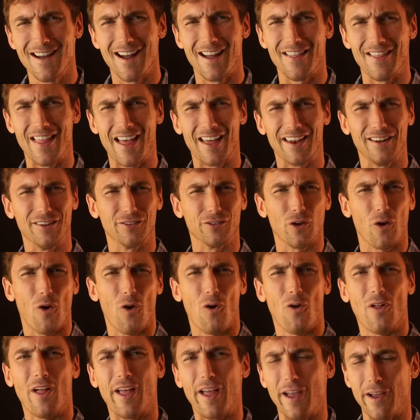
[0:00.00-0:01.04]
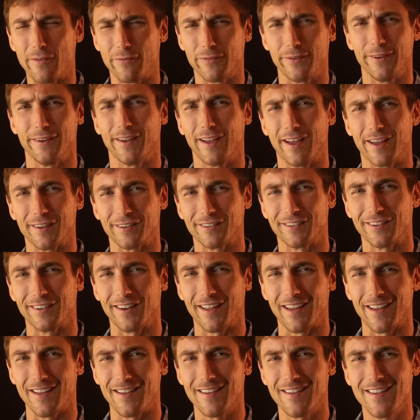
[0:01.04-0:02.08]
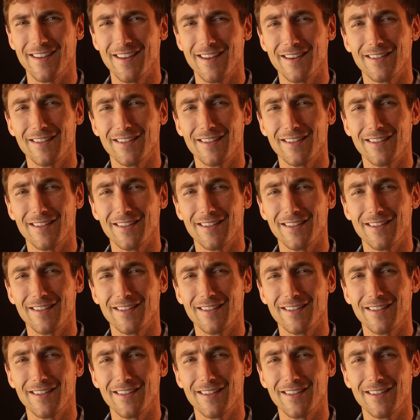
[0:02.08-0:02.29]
And that is all I have for you guys today.